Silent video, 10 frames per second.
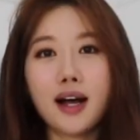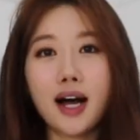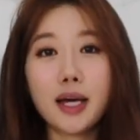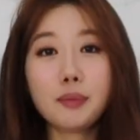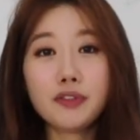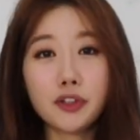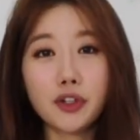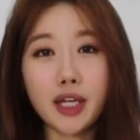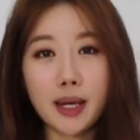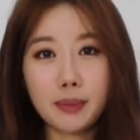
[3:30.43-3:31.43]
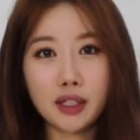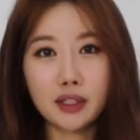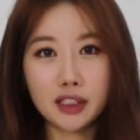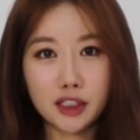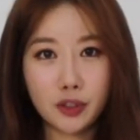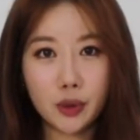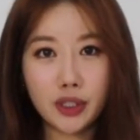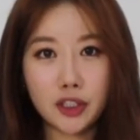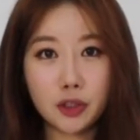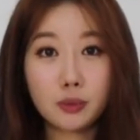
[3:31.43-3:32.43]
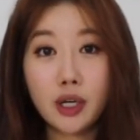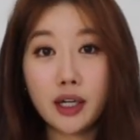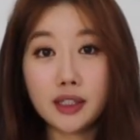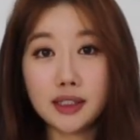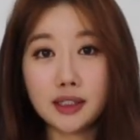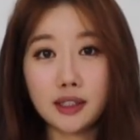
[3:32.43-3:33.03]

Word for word: I prefer chemical exfoliation products